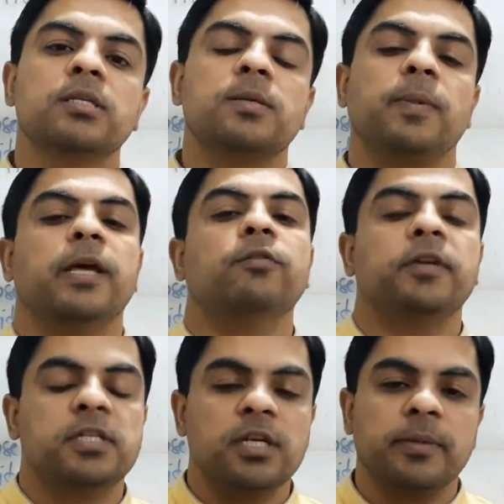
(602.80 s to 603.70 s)
supply of
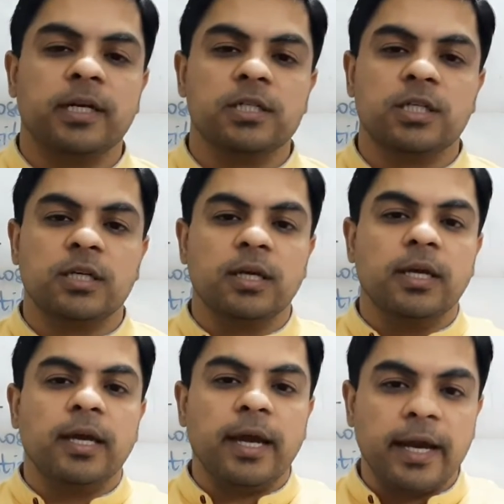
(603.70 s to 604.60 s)
extreme energy,
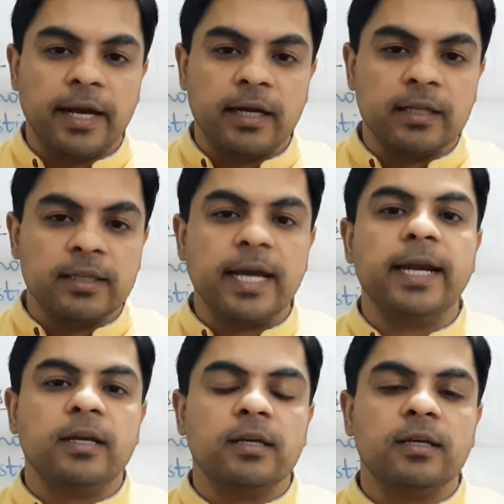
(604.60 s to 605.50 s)
and
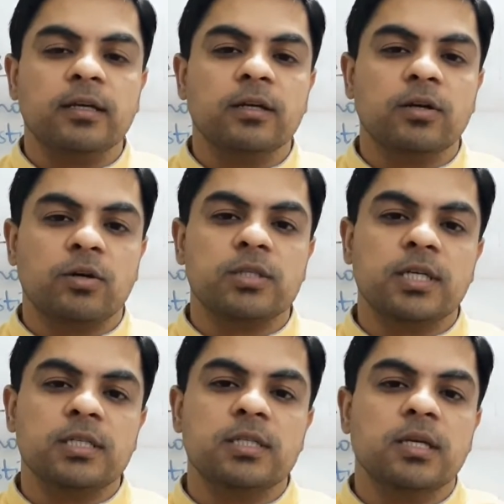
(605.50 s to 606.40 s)
that
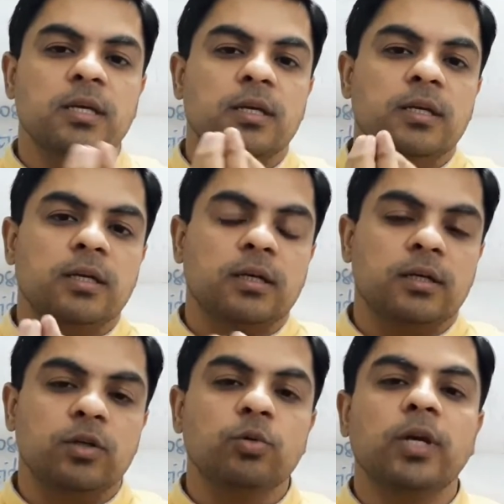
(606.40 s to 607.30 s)
causes
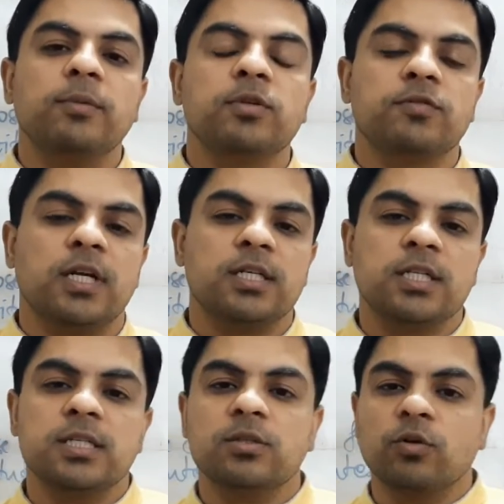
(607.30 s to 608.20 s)
two types of
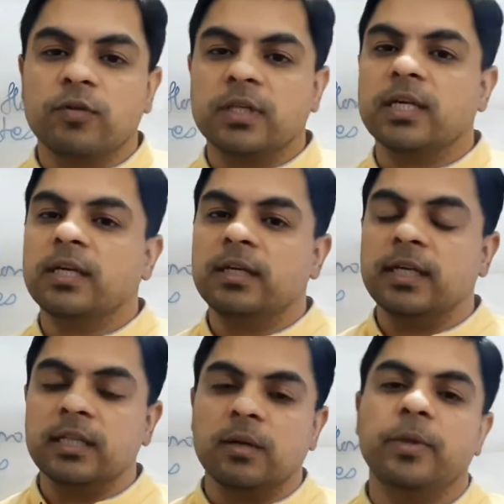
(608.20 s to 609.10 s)
charges over there
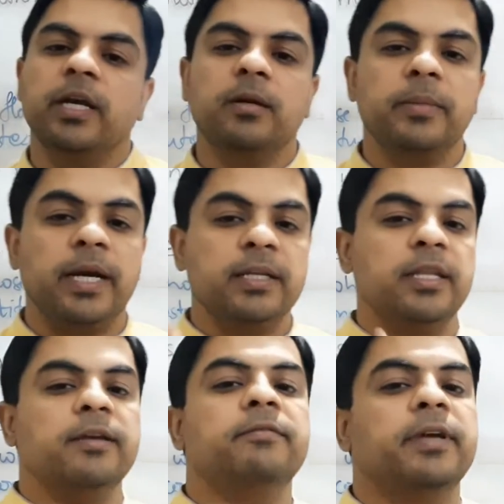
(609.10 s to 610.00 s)
in the medium, and
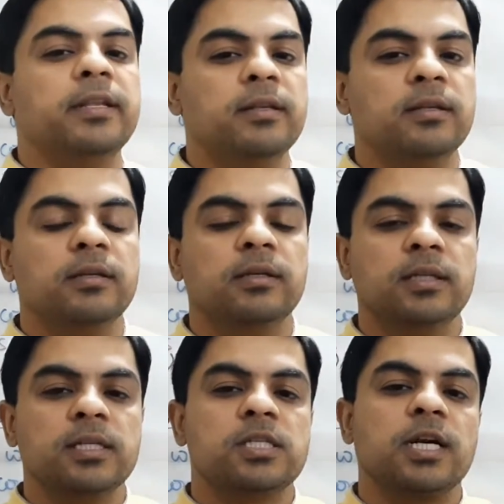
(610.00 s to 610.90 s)
they, when
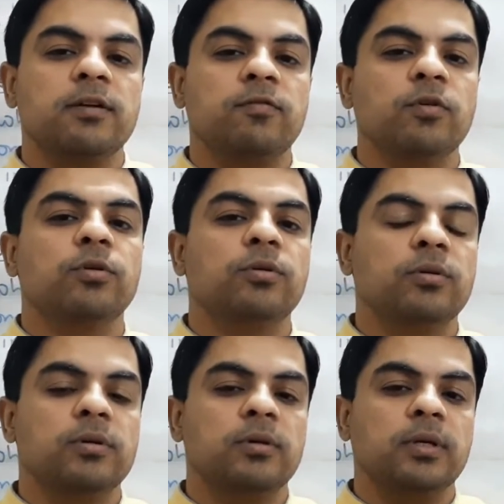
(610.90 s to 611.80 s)
they start
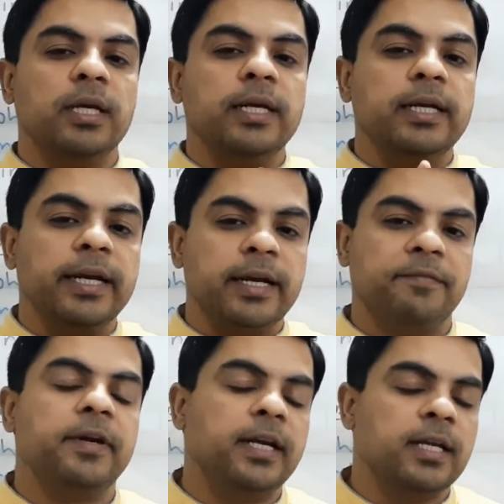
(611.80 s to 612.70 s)
flow in a
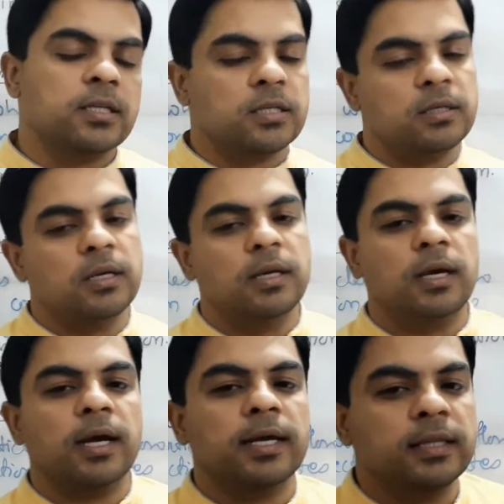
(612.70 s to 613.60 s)
definite direction,
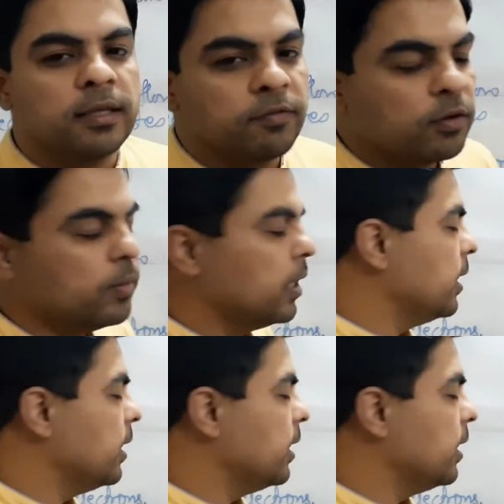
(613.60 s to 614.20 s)
again they form